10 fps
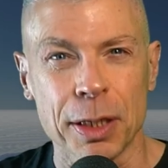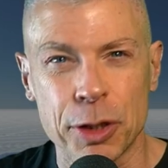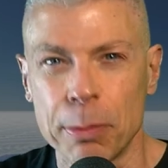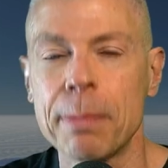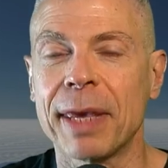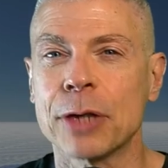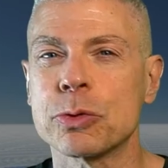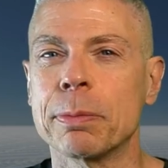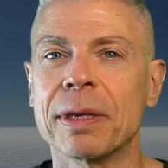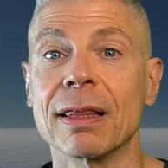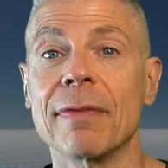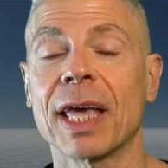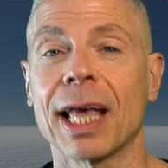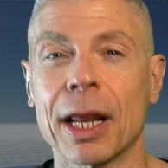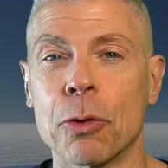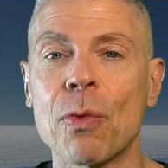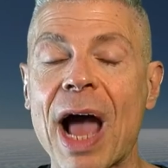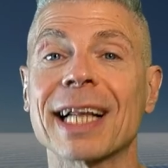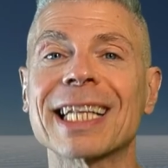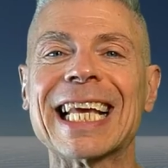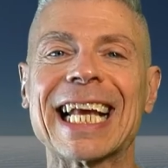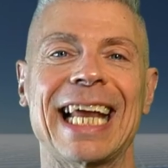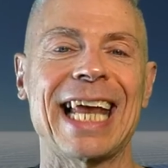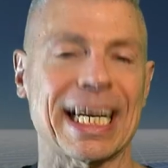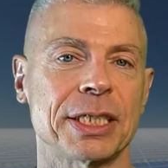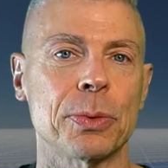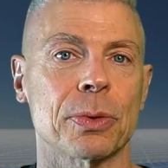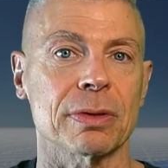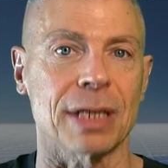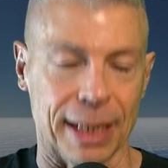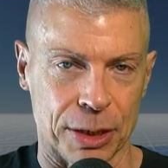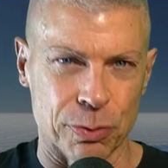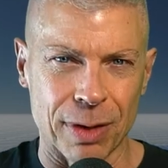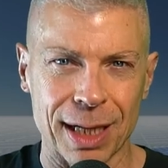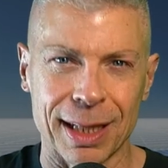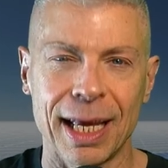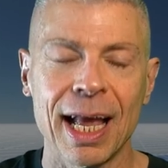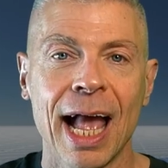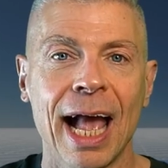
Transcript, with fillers: human beings would be living in a radically connected world electronically,